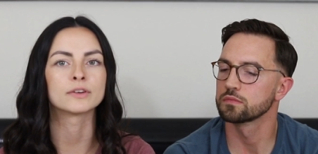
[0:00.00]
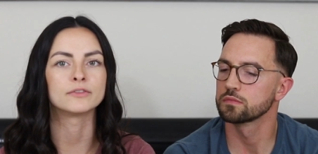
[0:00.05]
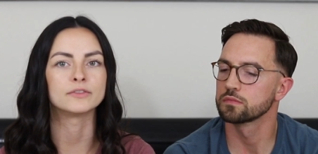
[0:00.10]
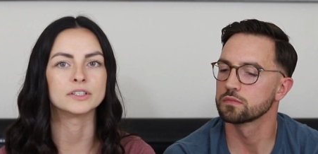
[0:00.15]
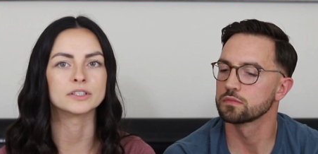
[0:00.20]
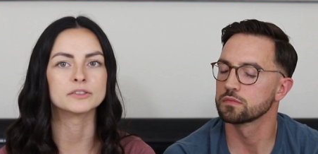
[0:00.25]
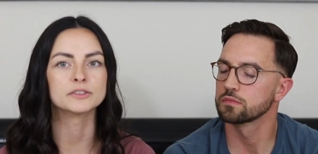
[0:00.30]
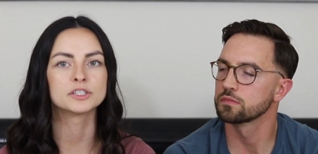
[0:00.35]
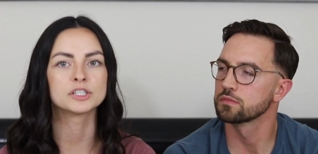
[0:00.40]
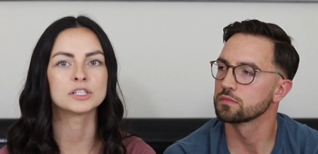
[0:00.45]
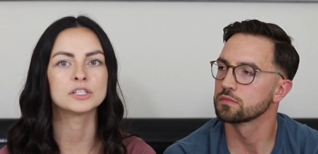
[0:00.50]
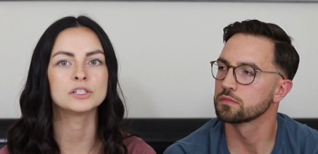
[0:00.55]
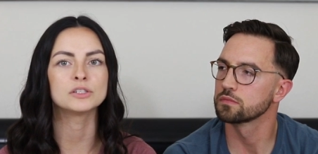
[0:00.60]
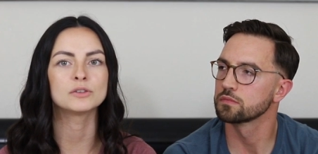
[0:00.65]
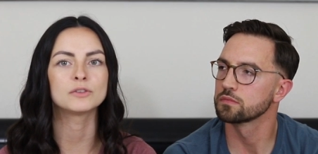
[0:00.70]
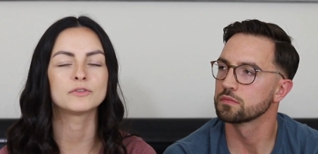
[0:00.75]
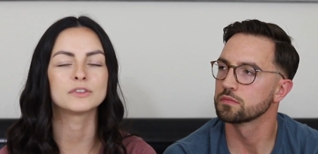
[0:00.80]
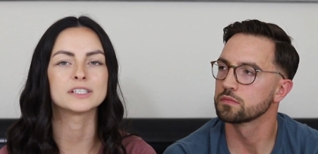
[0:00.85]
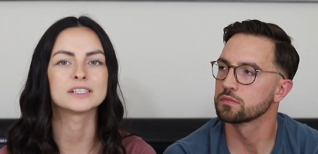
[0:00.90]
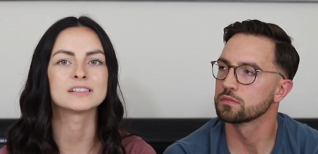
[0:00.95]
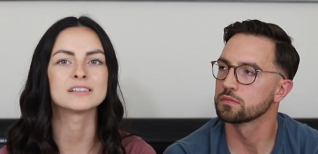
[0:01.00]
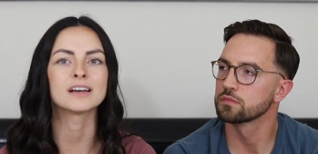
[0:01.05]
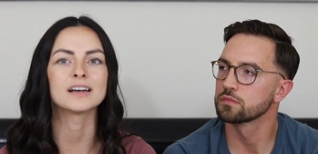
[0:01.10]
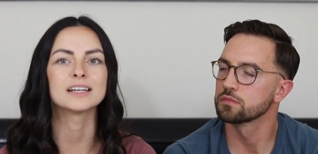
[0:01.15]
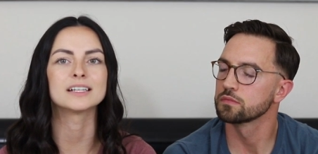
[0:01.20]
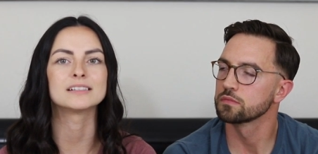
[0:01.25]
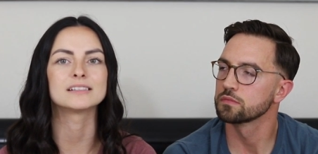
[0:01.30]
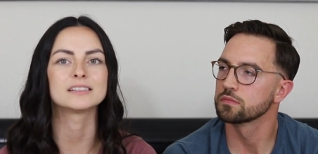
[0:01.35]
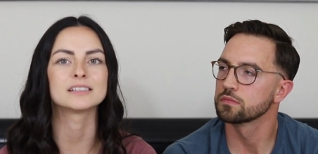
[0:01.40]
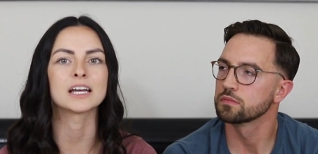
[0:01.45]
Speaker 1: revealed to you, if it's
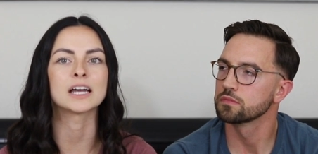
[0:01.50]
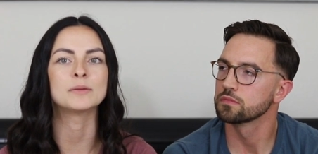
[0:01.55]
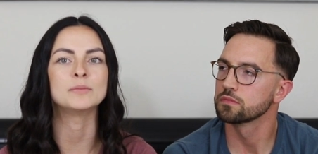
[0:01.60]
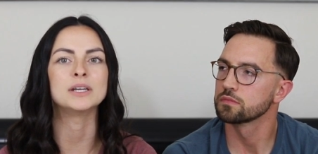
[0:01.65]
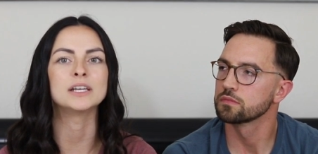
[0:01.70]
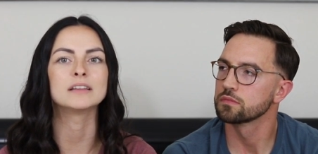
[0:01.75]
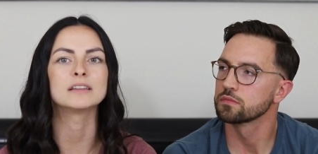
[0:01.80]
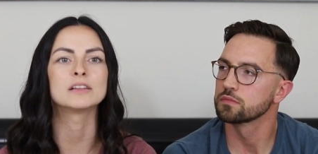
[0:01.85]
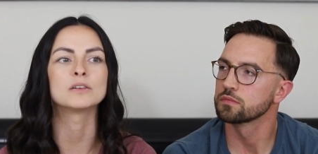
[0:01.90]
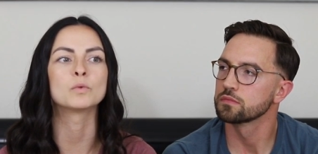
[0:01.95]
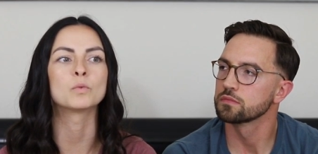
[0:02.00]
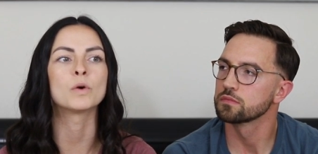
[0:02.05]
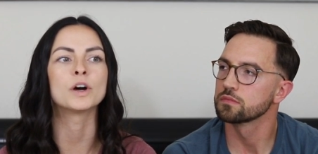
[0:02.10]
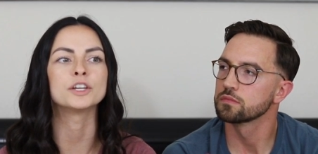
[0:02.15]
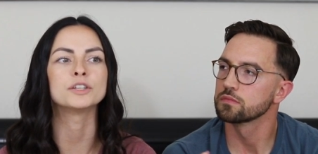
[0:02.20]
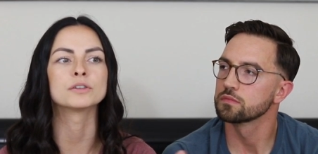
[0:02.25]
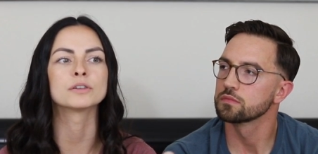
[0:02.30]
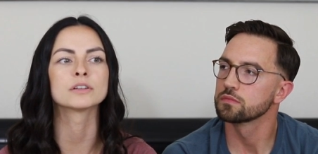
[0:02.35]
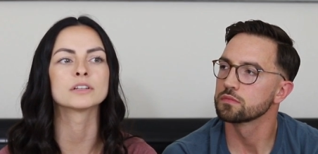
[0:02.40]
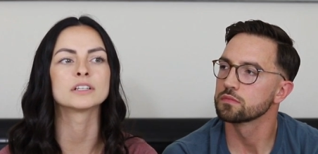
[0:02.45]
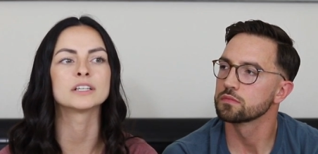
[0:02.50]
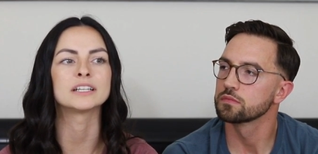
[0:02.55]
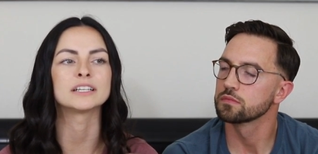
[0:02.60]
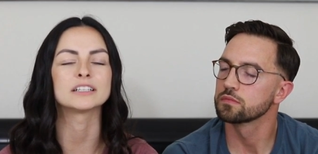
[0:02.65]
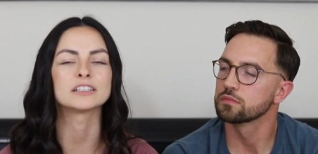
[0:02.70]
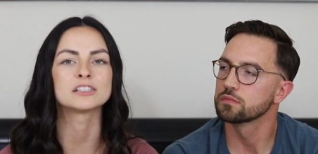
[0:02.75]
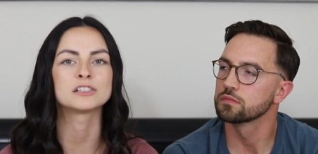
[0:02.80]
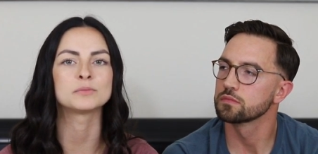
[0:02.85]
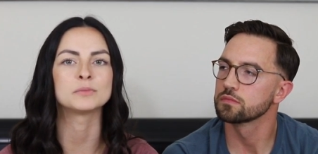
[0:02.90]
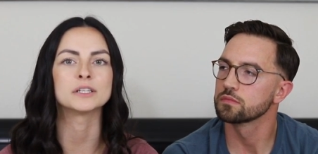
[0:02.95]
not his timing, then what you're going to
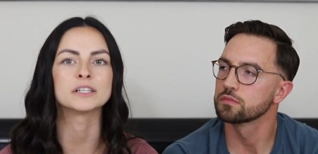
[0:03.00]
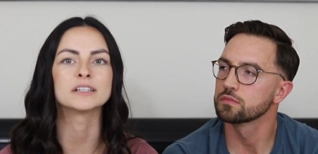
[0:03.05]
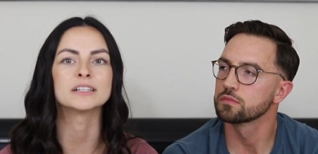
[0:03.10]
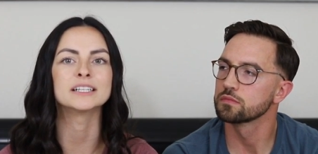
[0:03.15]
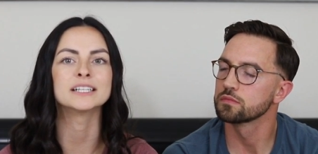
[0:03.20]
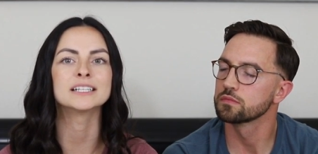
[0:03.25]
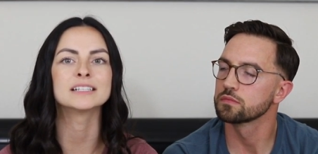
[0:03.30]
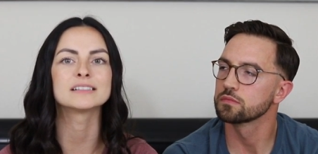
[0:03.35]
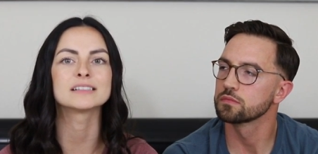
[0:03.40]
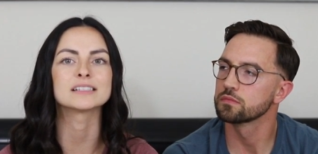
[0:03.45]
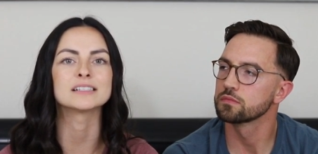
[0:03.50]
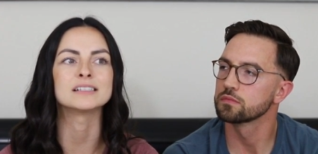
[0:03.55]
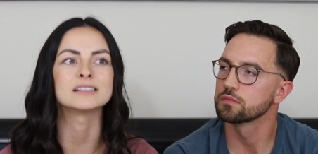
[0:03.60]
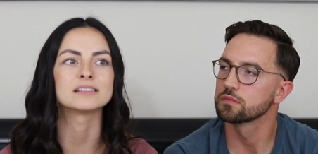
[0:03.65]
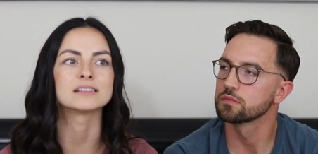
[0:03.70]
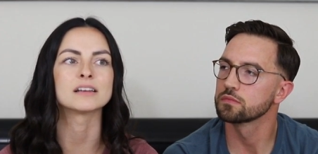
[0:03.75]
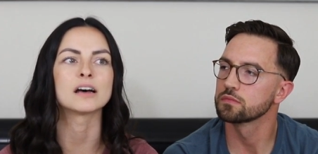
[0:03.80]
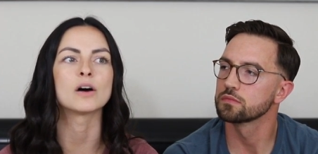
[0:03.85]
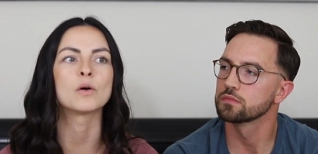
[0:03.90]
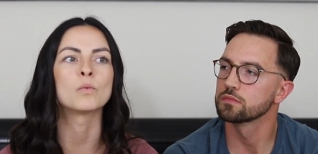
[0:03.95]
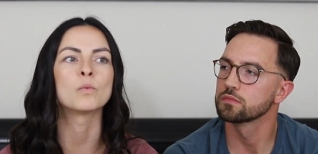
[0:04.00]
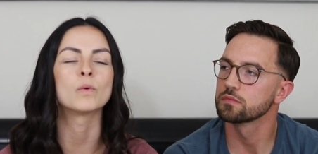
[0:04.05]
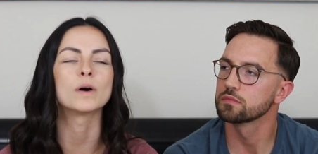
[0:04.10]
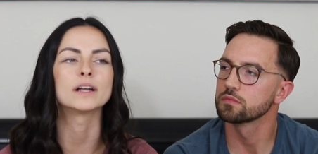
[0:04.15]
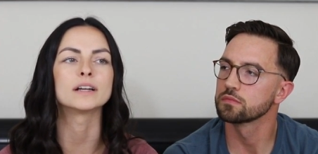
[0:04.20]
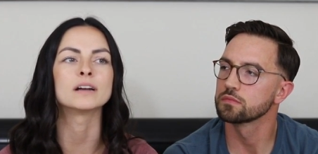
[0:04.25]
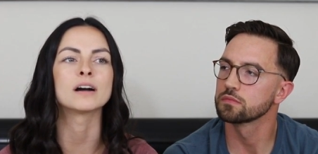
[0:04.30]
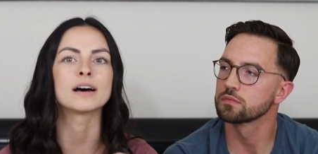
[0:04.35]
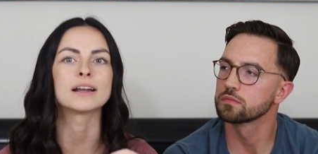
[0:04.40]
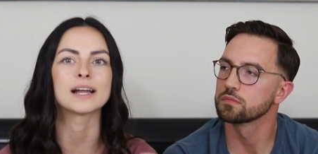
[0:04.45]
experience is not
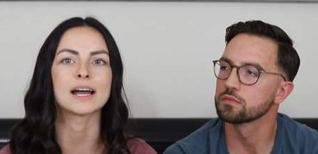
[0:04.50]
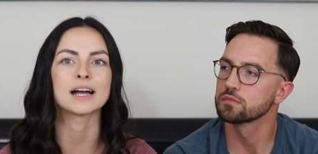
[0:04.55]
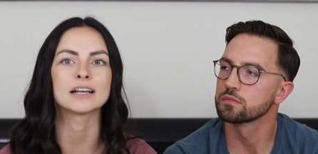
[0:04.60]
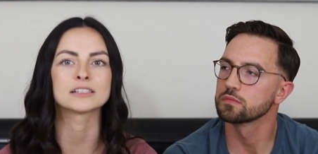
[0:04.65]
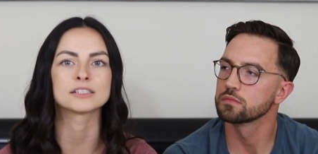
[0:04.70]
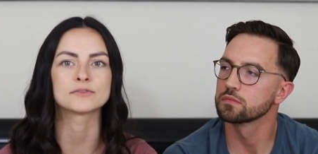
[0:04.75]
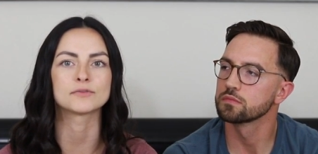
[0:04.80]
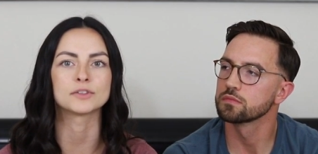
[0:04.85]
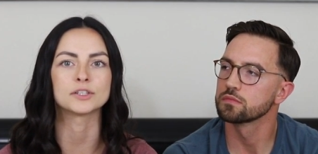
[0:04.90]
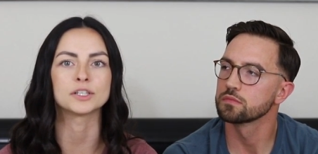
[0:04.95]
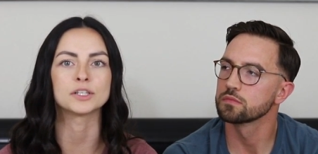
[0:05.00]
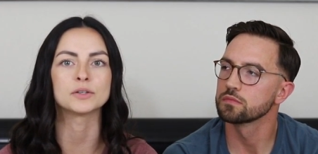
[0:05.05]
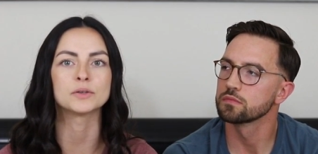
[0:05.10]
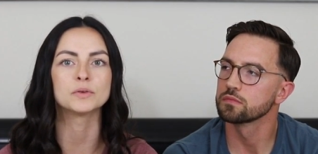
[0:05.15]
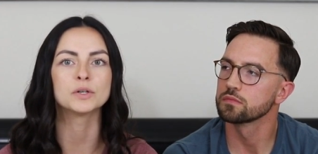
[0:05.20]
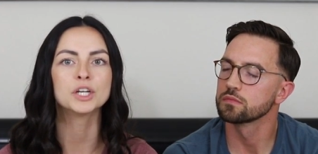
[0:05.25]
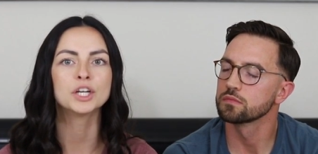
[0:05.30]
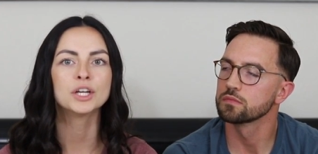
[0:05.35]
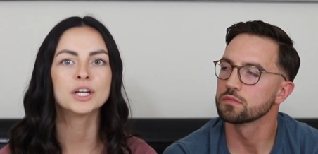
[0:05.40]
what God has for you.